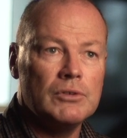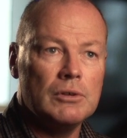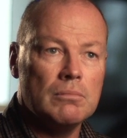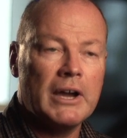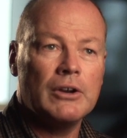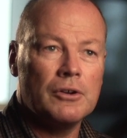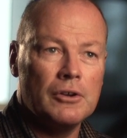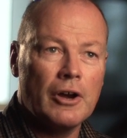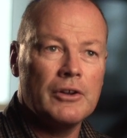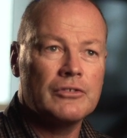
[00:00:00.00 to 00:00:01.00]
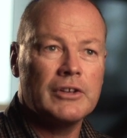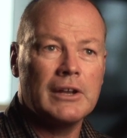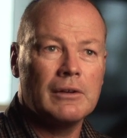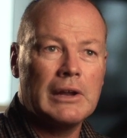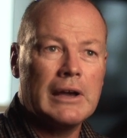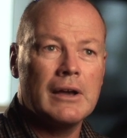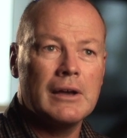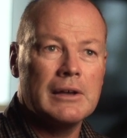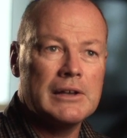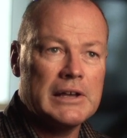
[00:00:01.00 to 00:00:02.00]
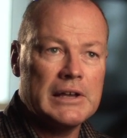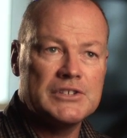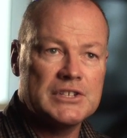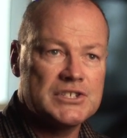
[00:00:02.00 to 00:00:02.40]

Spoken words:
You may not notice that as